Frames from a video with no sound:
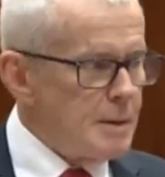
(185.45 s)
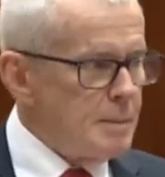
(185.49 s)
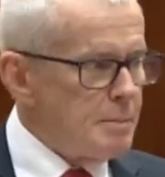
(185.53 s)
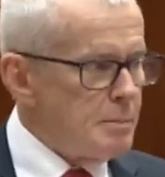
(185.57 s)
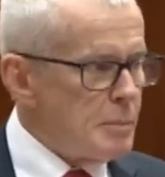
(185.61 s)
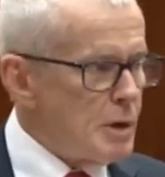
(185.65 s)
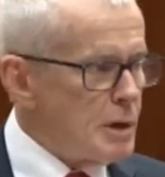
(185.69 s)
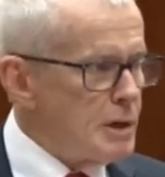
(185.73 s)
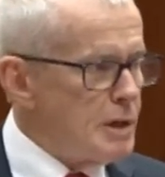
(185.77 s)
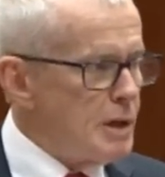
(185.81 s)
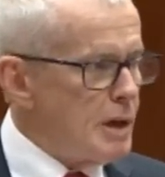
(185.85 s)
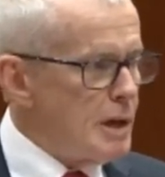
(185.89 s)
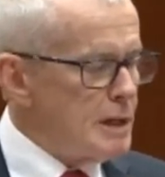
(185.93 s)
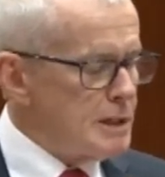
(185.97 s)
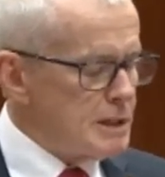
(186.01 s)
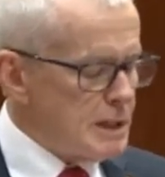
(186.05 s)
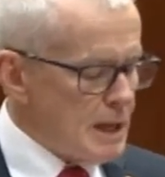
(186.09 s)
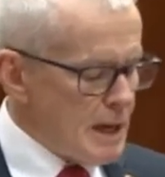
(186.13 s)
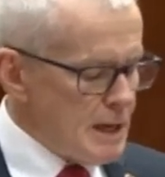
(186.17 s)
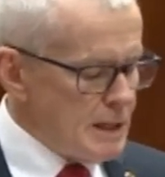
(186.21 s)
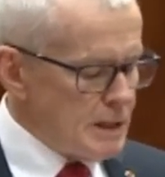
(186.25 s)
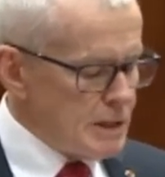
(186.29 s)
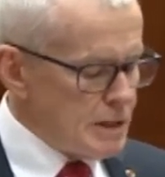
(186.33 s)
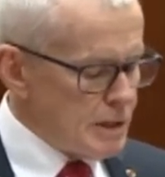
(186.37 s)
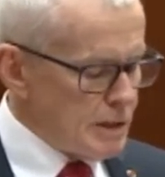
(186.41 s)

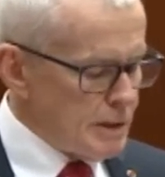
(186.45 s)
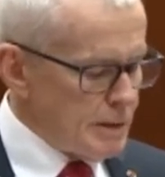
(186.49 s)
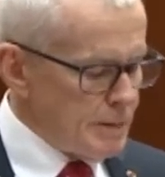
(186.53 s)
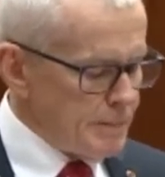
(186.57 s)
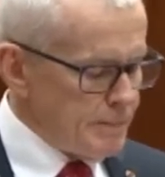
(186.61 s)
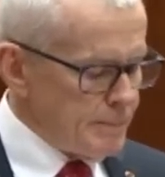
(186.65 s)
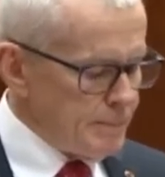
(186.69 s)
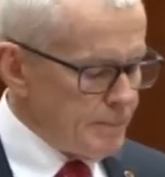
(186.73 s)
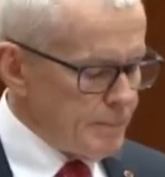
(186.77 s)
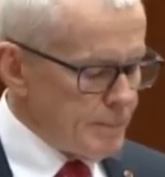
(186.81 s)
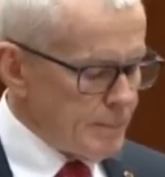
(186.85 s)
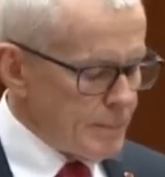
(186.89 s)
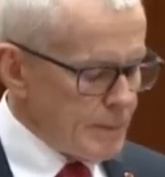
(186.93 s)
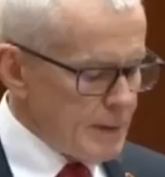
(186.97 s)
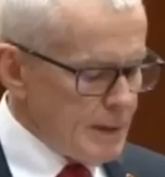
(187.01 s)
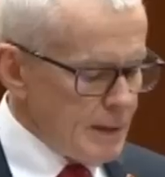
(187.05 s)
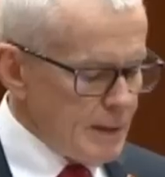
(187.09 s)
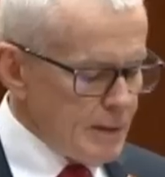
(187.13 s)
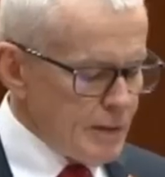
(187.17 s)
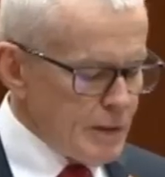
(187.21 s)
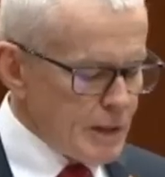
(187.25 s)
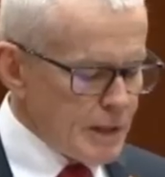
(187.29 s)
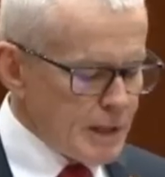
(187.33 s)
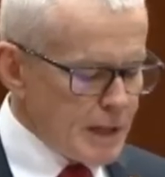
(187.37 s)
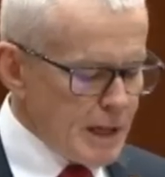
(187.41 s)
Modernisation,
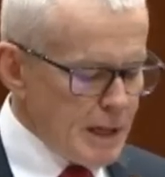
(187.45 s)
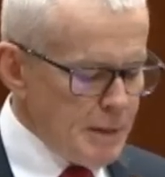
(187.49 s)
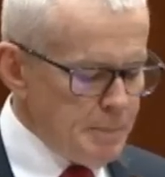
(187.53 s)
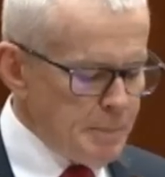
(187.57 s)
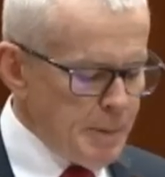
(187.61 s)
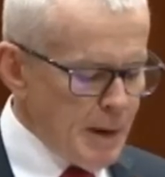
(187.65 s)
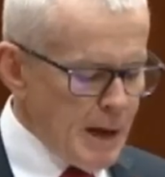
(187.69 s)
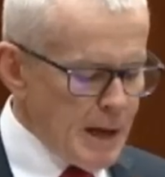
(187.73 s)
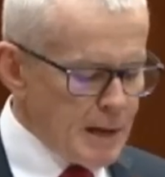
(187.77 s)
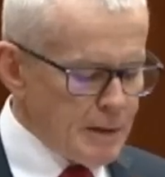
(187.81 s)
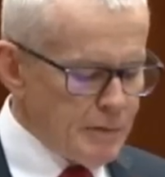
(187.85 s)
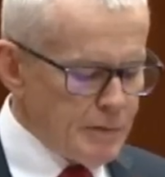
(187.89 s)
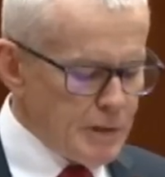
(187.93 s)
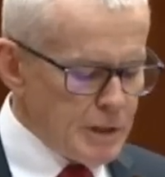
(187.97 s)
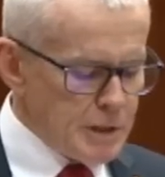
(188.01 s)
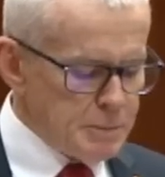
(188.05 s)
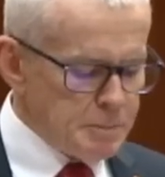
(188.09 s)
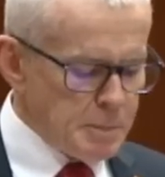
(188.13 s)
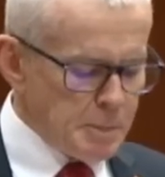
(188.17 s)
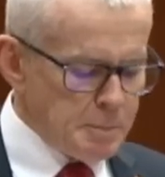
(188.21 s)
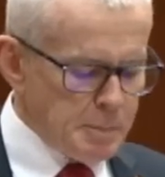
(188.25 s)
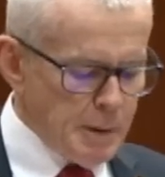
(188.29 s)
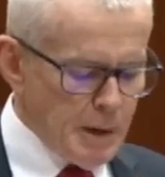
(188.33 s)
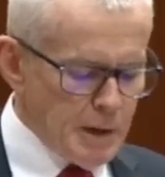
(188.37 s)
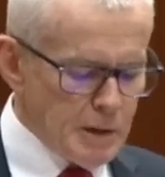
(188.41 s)
the key part of this
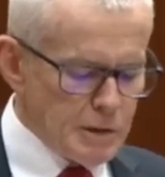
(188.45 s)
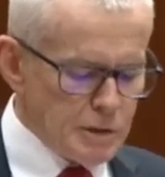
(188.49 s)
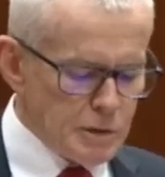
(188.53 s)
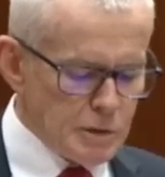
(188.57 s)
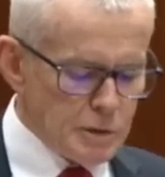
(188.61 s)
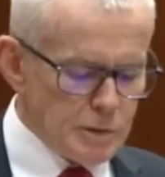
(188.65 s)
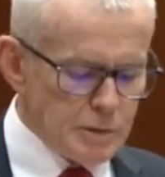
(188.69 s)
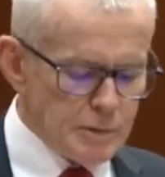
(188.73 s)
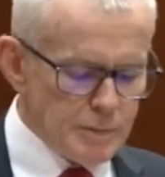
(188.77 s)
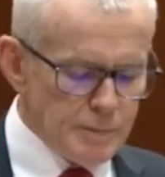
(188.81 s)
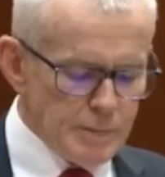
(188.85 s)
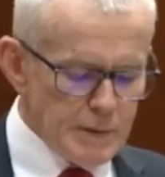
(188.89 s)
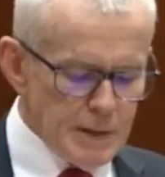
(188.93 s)
proposal,